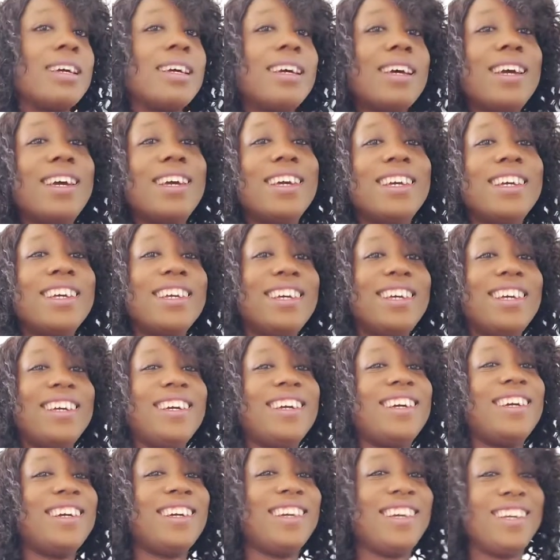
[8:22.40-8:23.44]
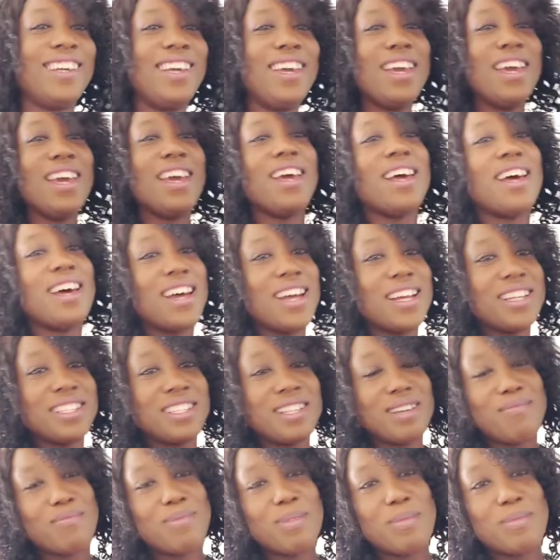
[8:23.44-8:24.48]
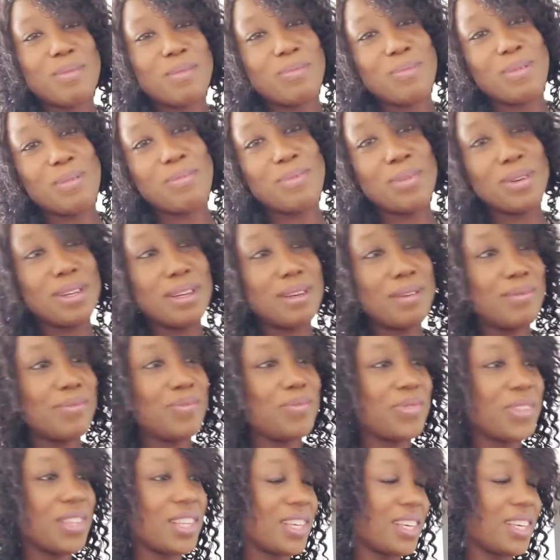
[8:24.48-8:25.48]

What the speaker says: And stop robbing people them,